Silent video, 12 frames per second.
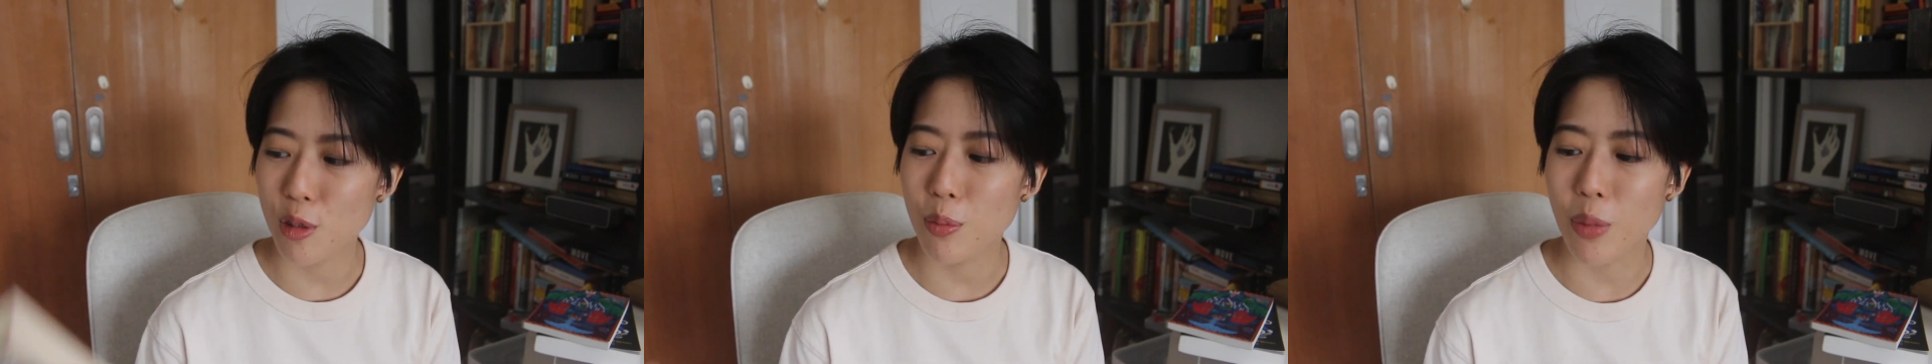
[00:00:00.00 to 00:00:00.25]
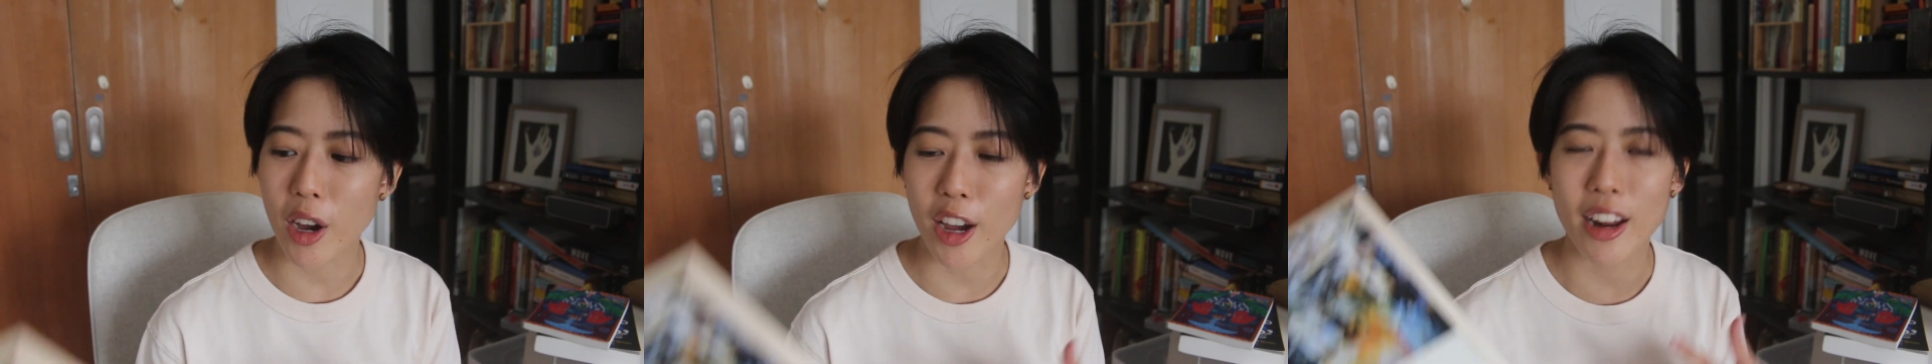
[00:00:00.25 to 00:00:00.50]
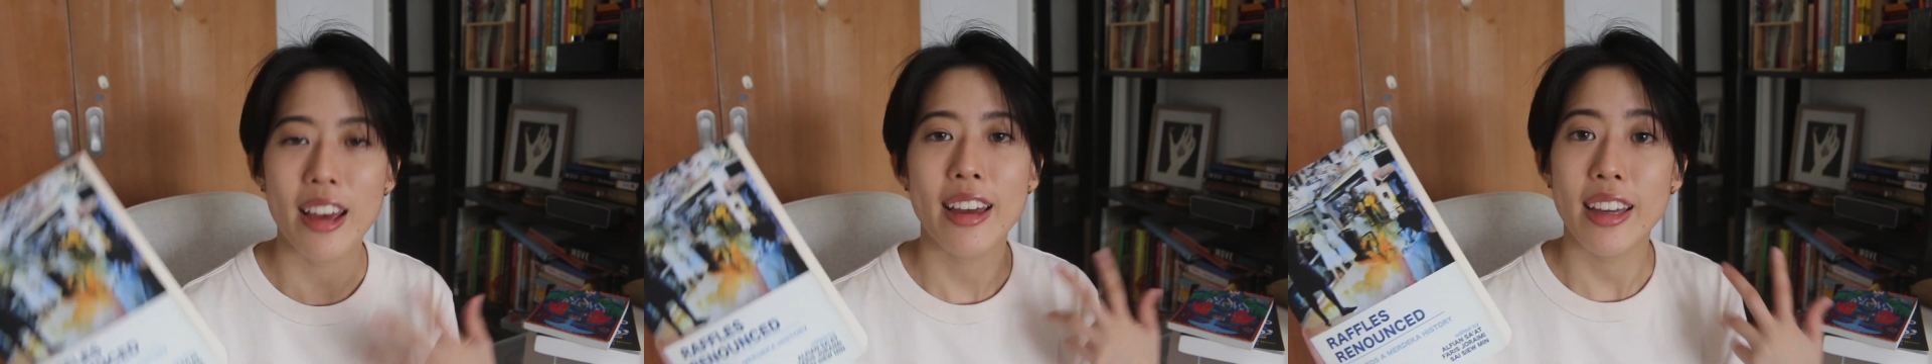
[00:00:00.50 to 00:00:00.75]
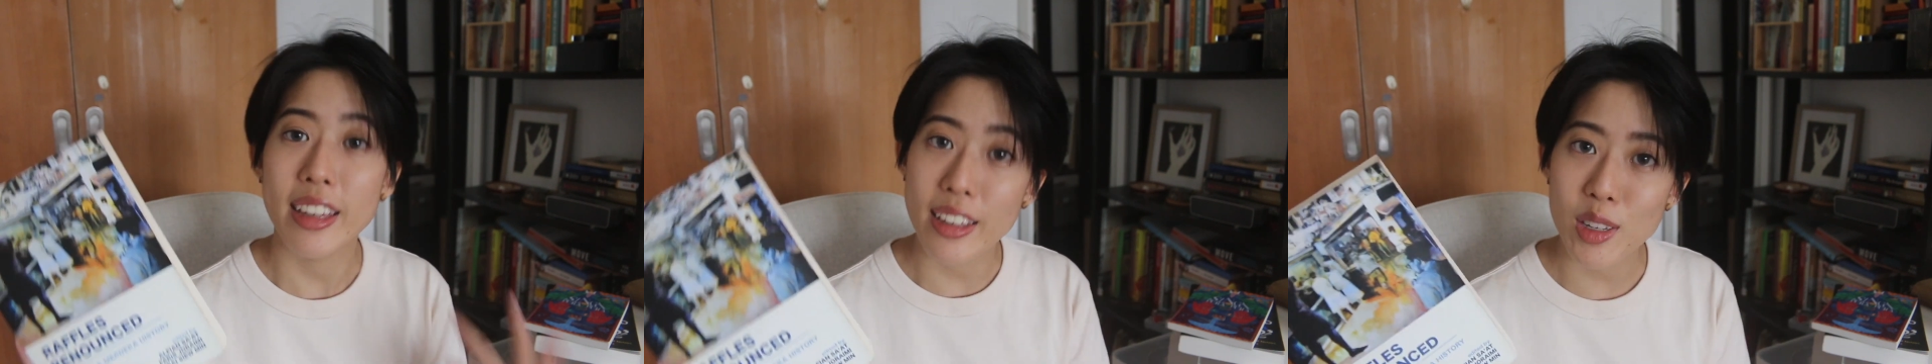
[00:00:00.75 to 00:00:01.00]
but
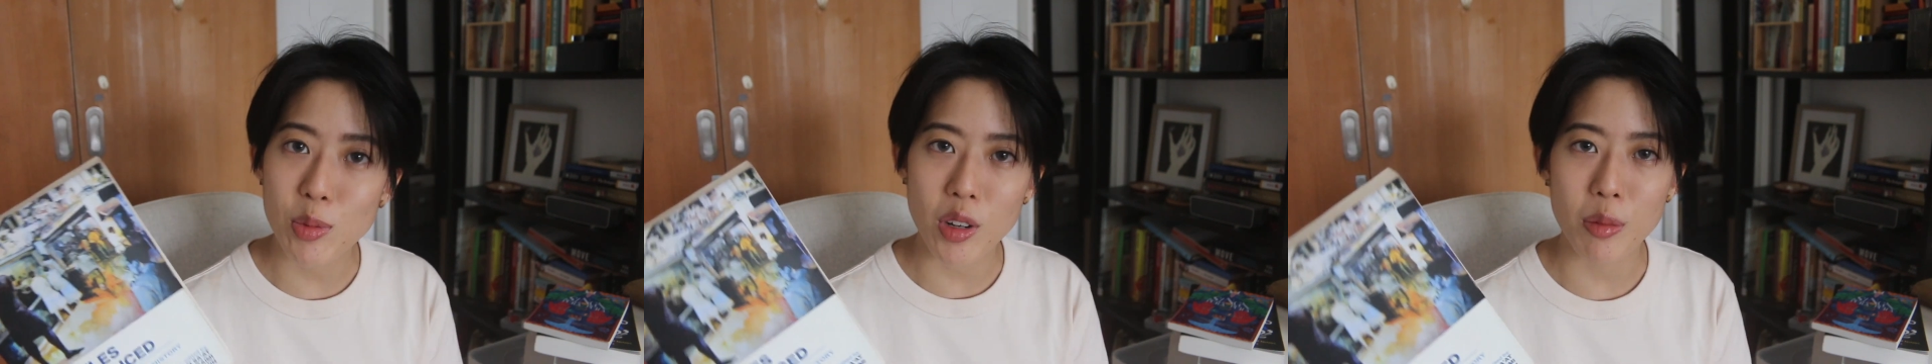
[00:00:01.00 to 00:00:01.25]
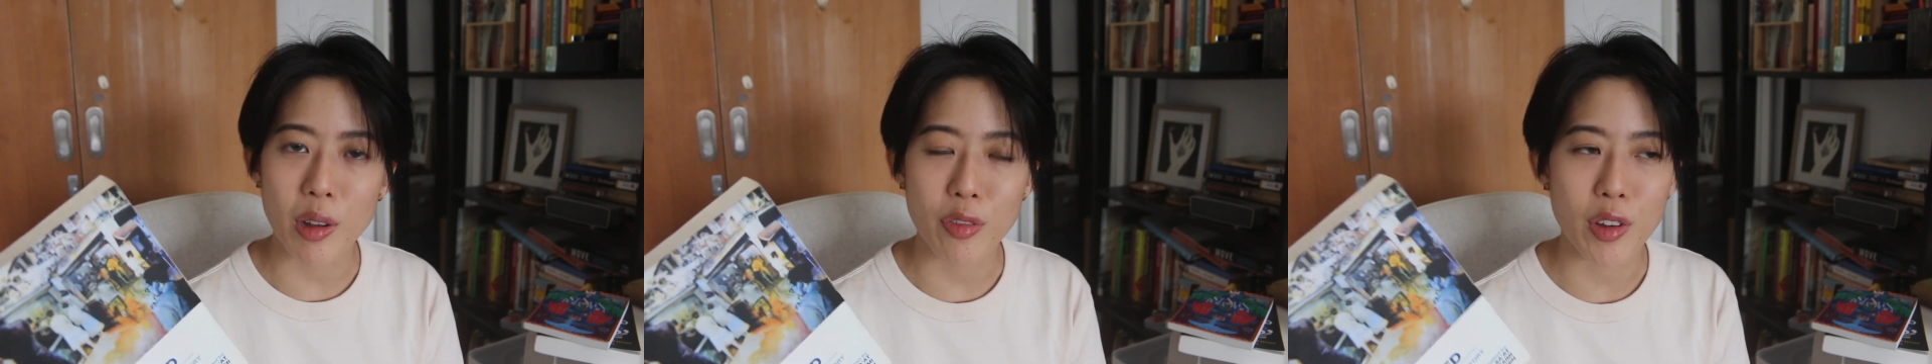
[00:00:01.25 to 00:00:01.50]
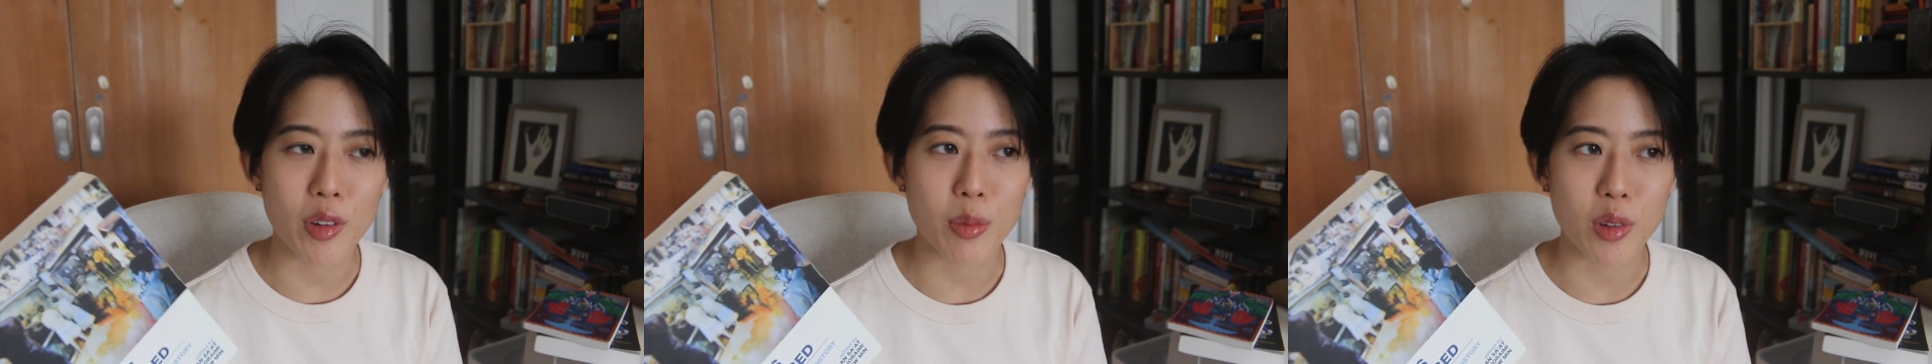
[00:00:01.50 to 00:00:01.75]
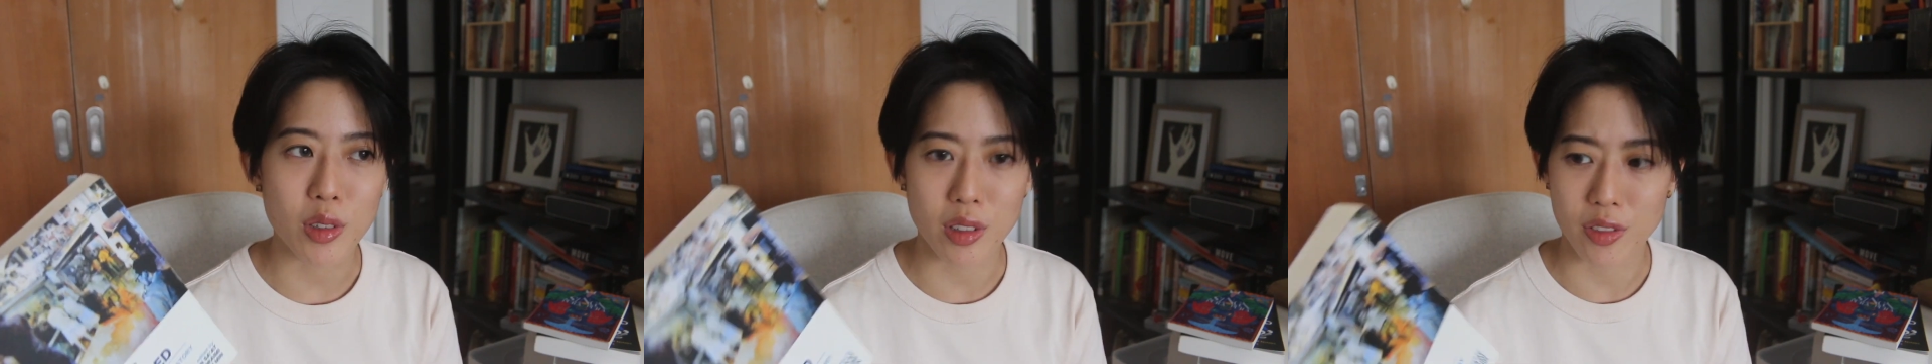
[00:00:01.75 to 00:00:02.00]
it is one of my favorite
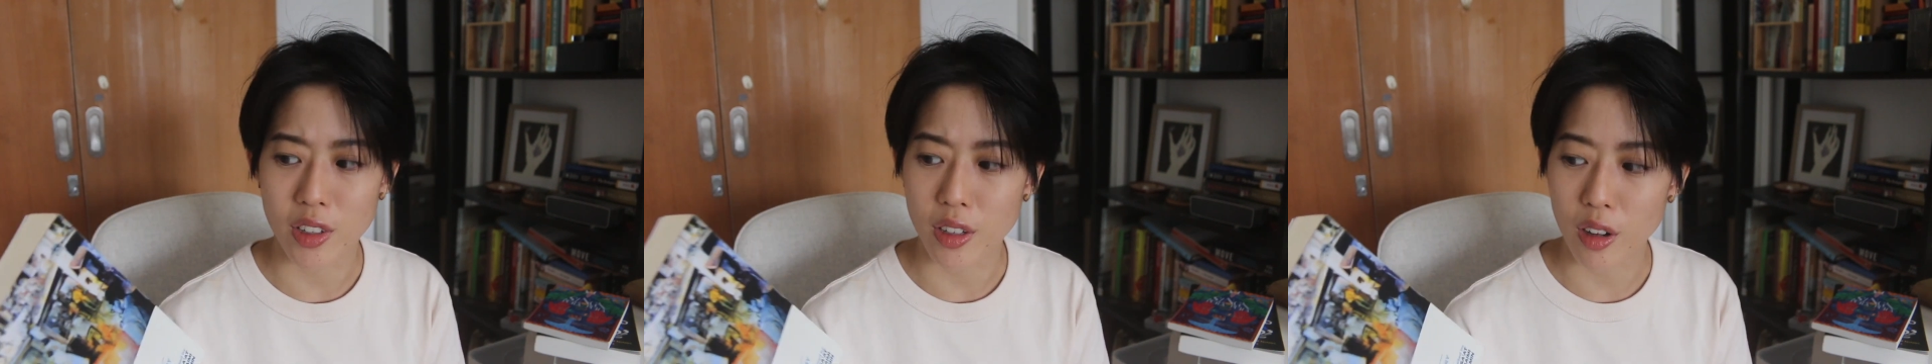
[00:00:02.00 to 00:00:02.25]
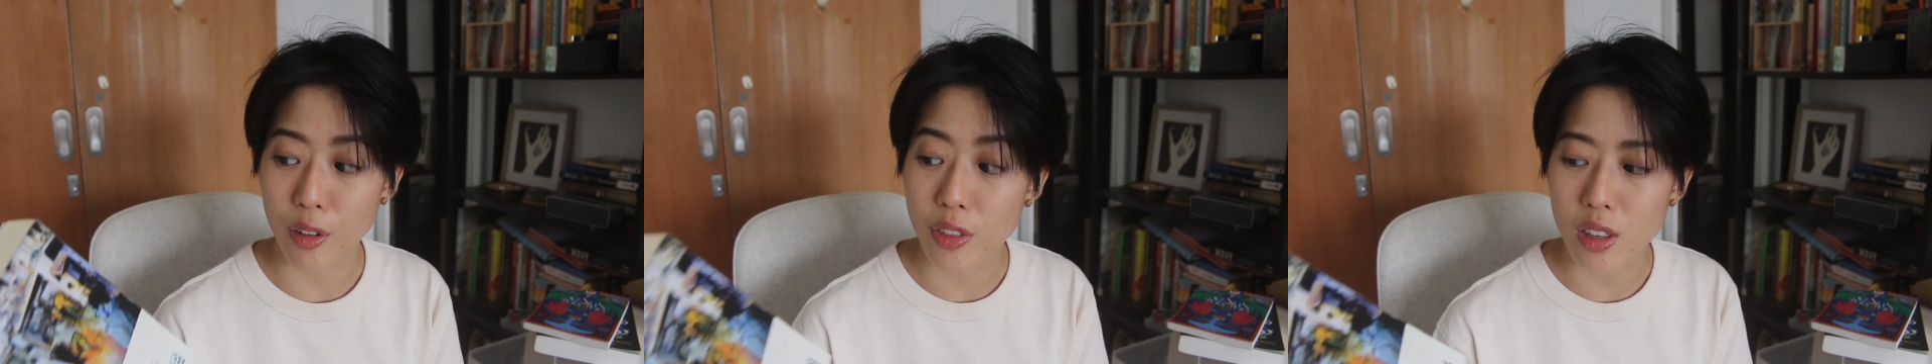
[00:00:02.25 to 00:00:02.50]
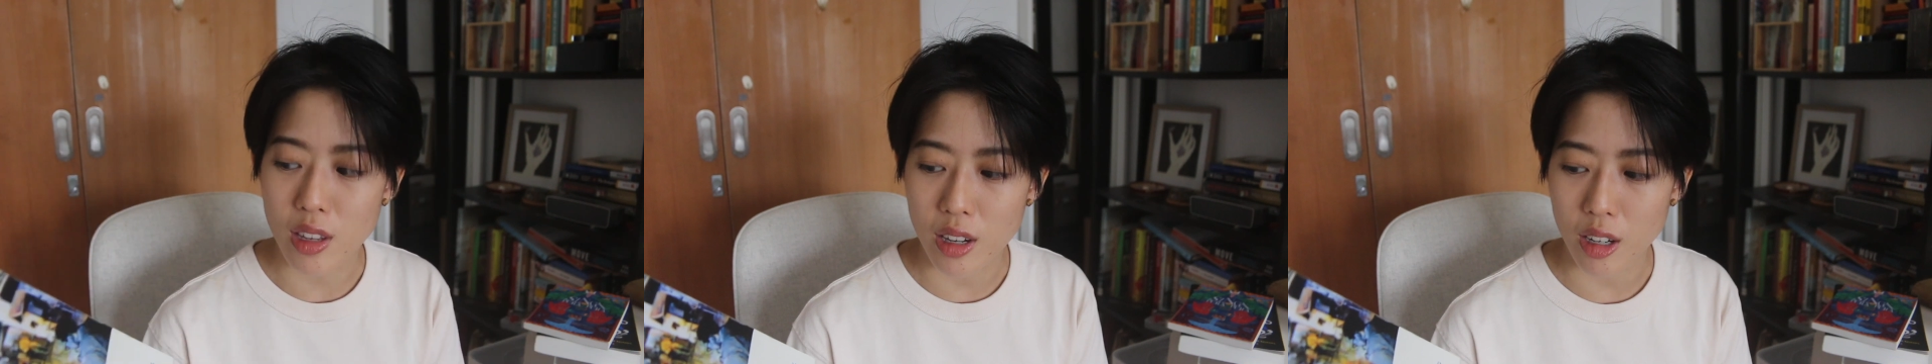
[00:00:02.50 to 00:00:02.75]
books of the year,